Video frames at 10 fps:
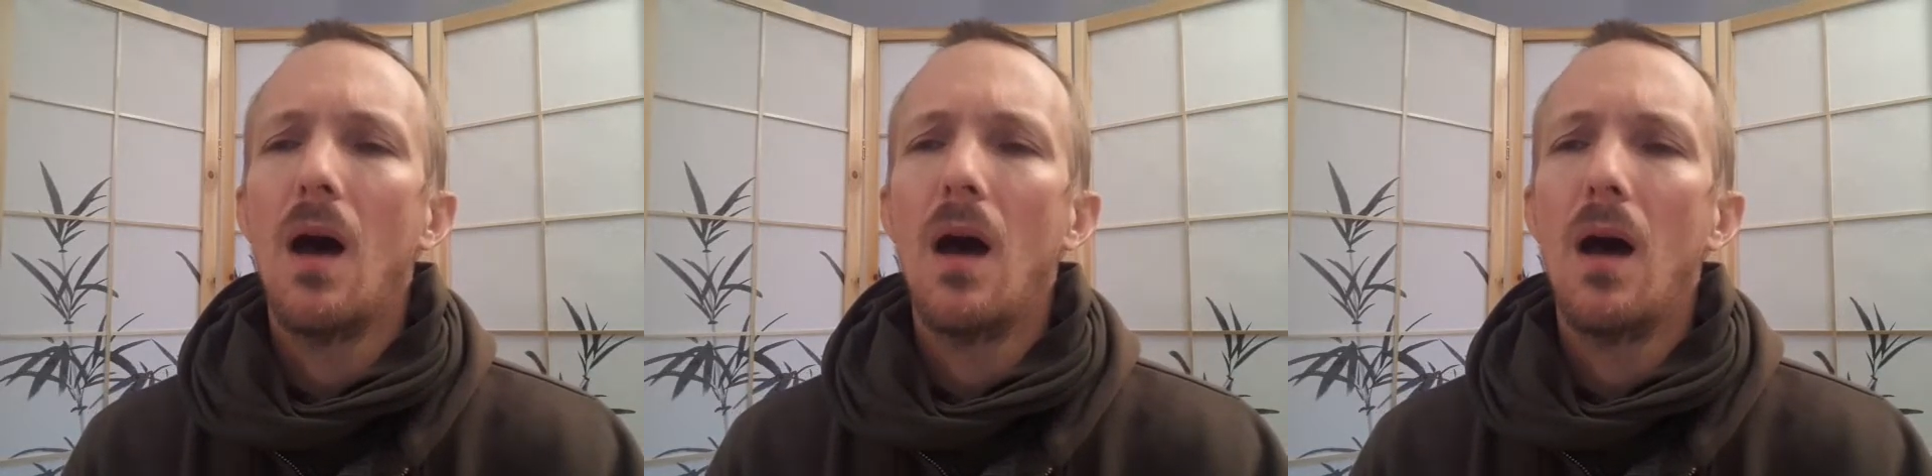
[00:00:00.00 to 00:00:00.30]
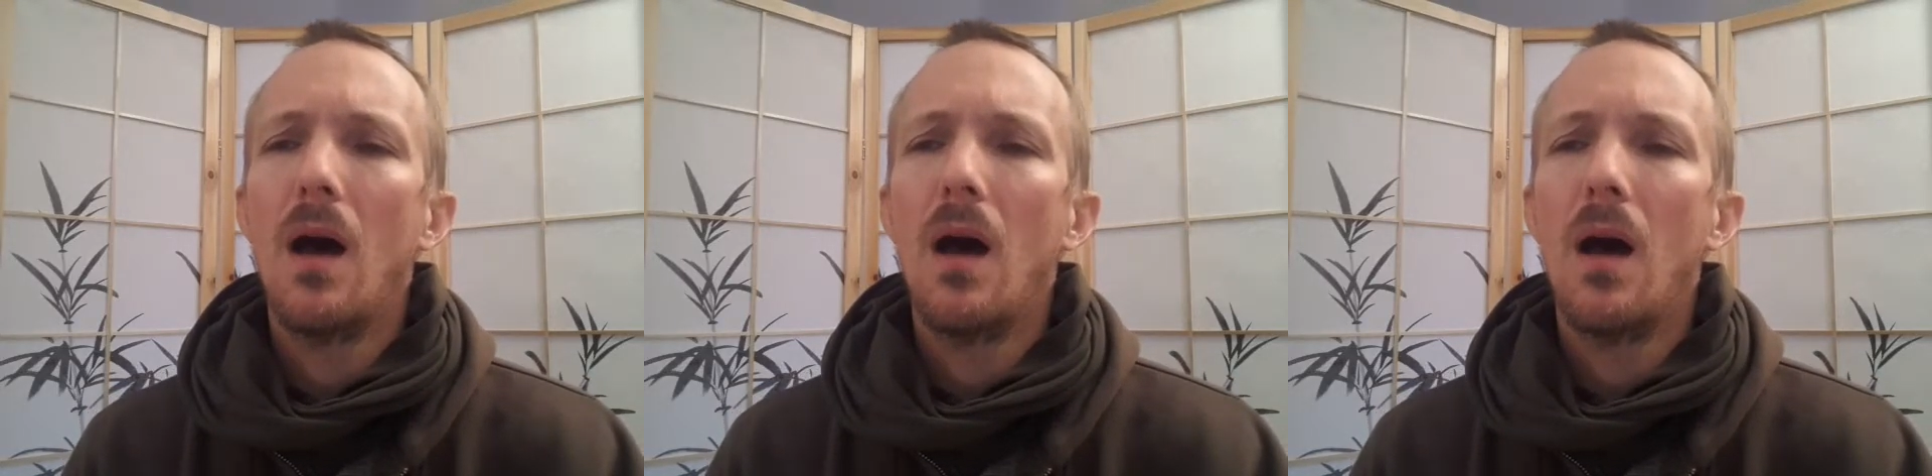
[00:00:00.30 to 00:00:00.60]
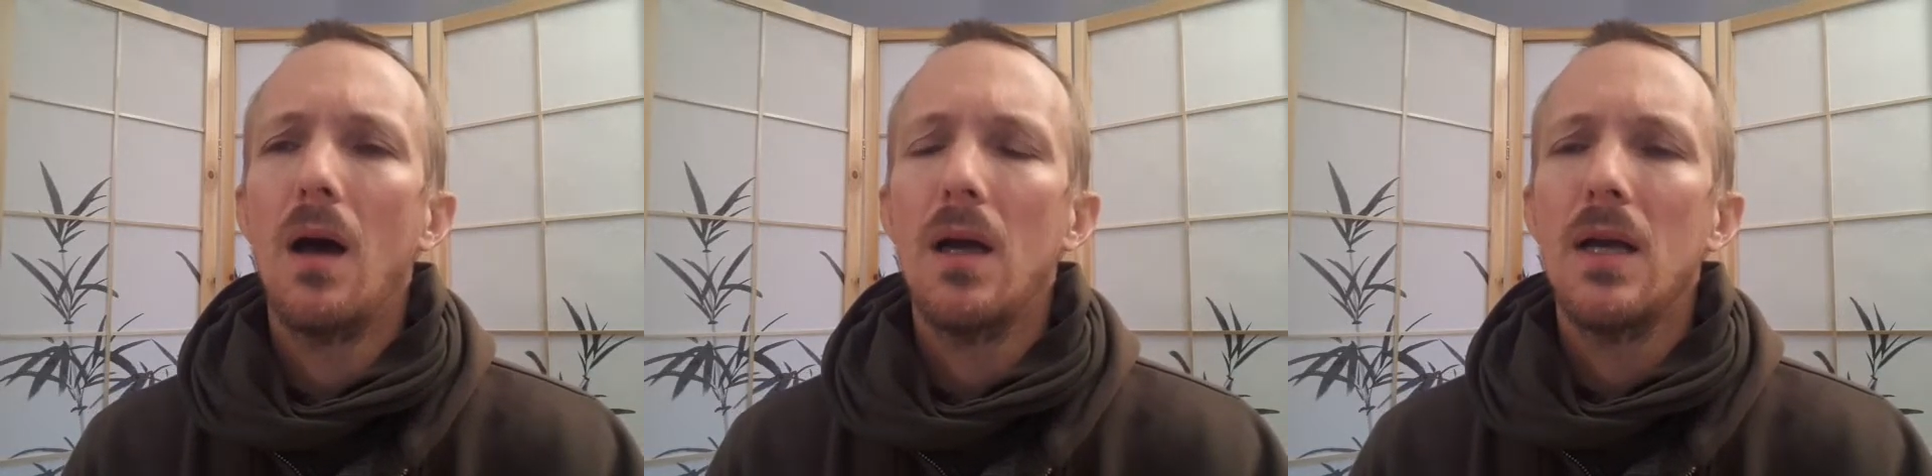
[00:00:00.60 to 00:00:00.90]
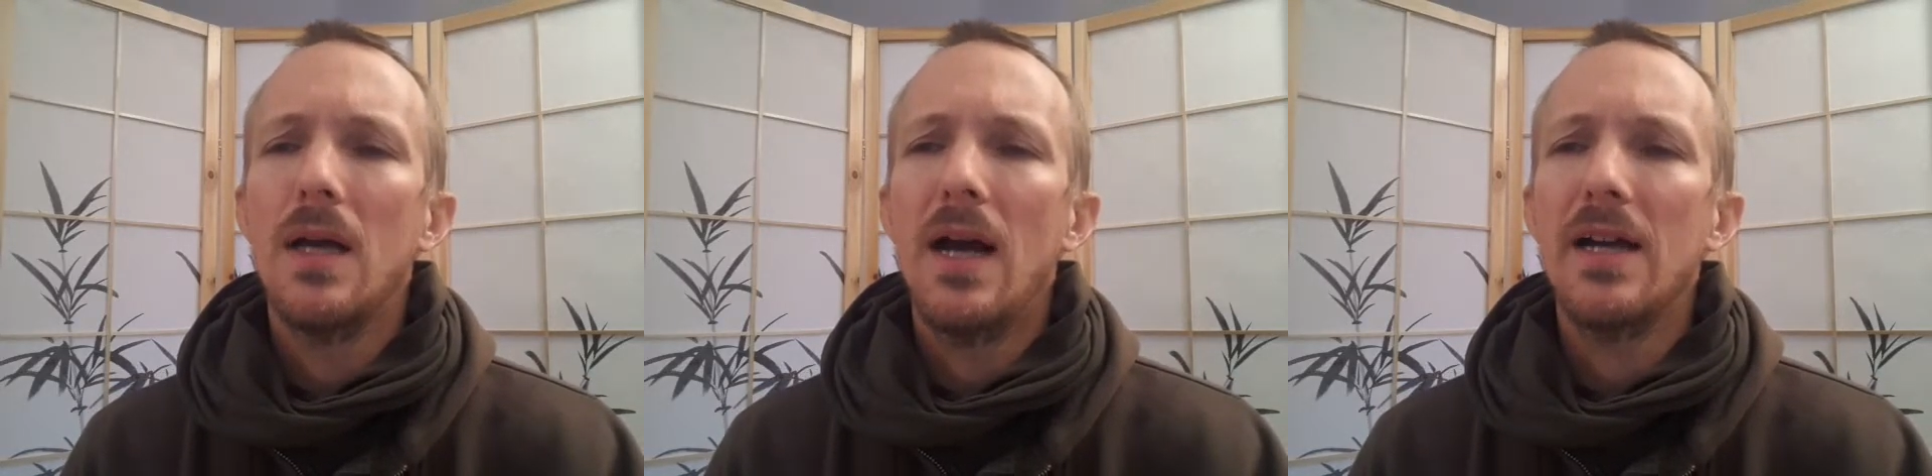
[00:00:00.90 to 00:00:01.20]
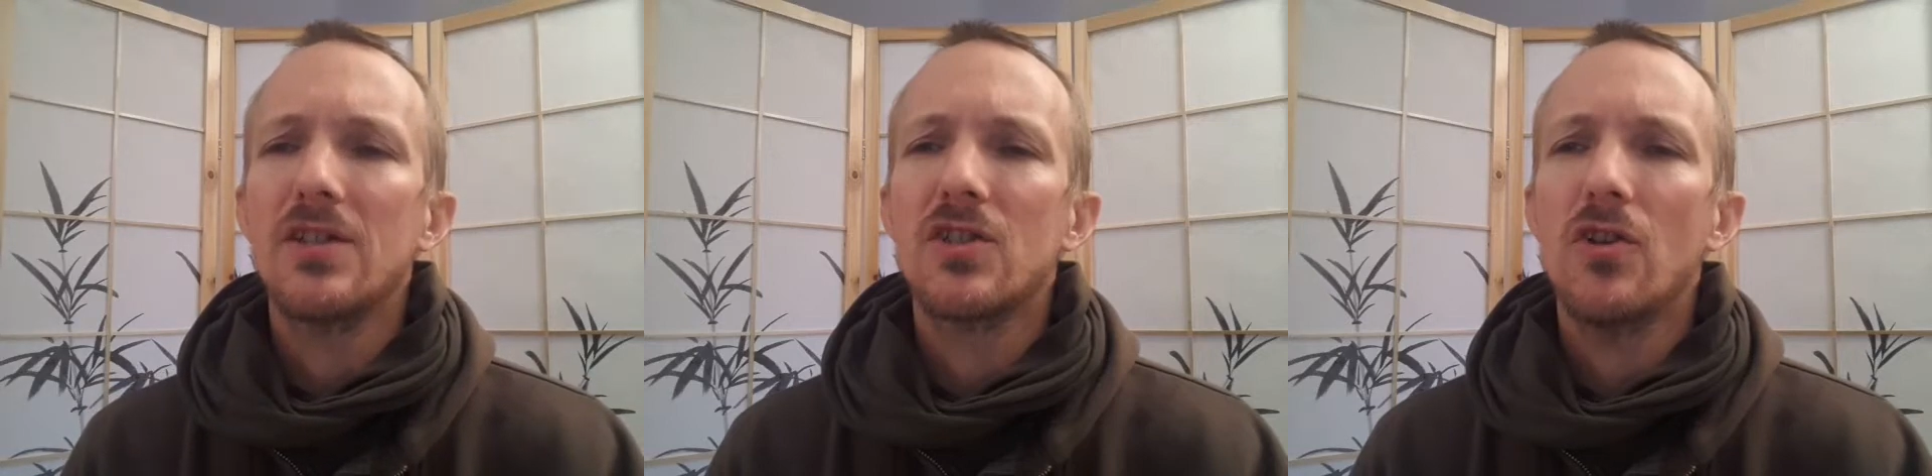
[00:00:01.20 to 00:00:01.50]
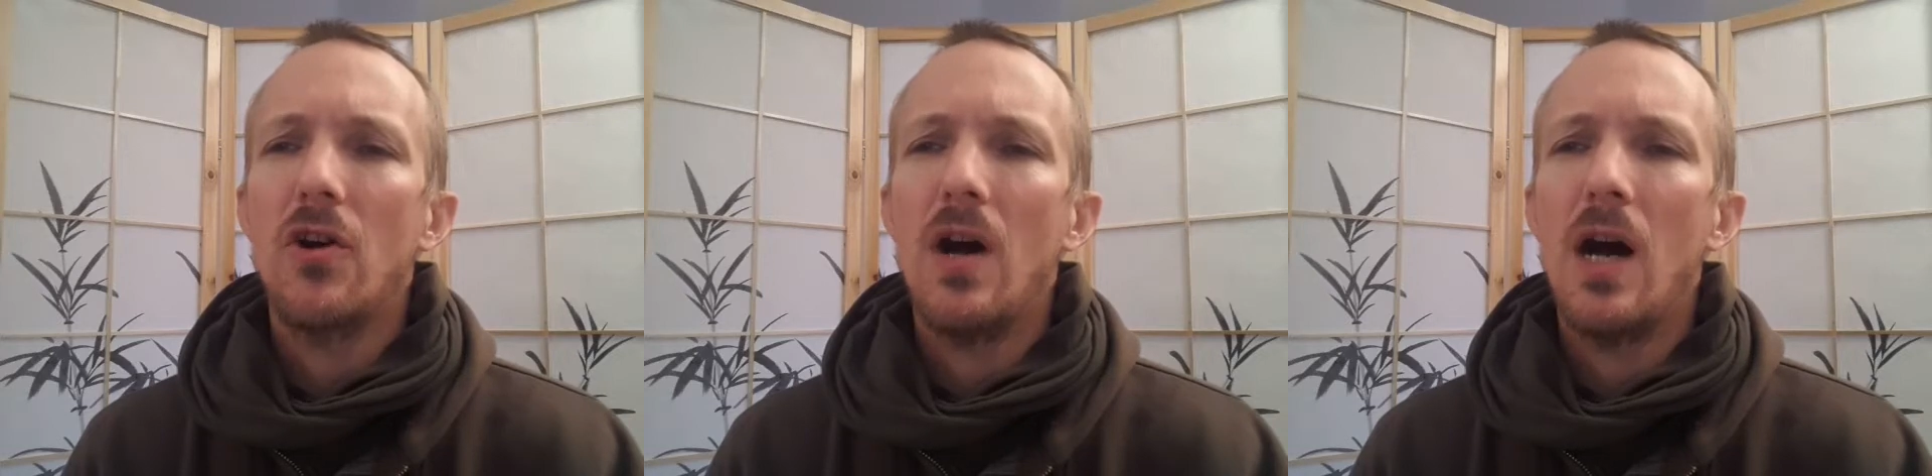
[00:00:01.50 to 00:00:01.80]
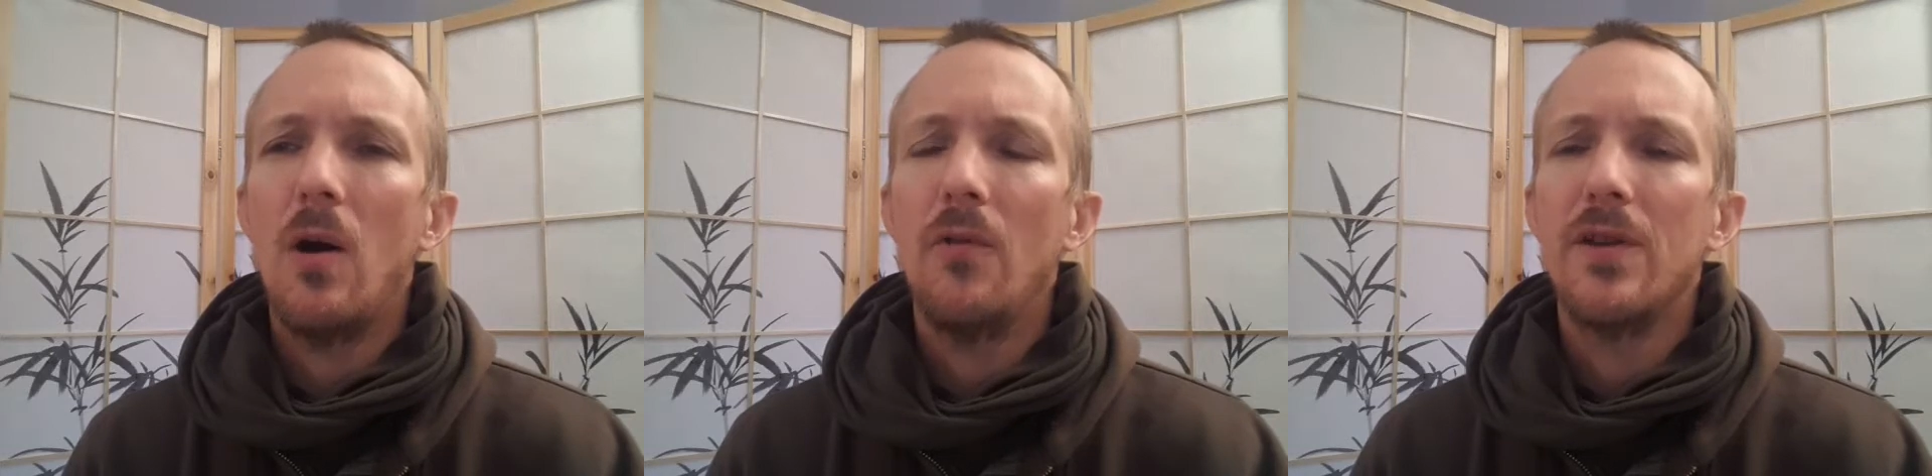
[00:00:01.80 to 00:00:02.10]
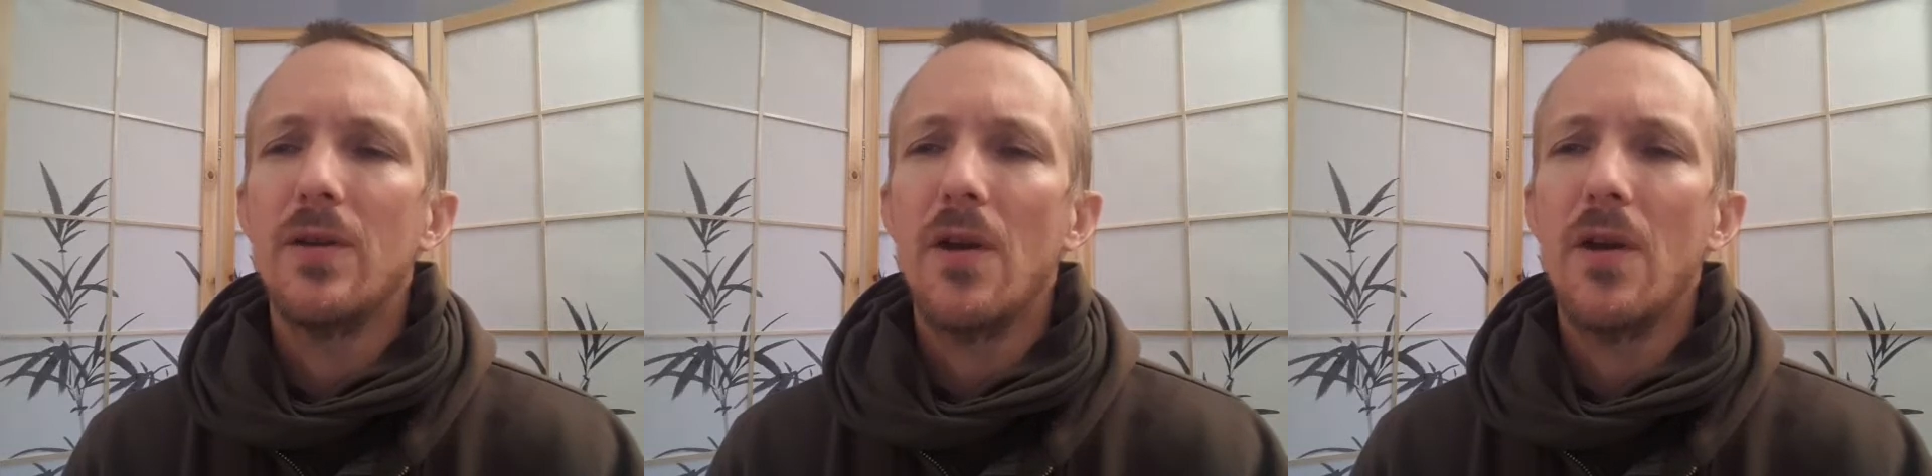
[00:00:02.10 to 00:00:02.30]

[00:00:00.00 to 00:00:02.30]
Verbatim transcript: uh, I saw how the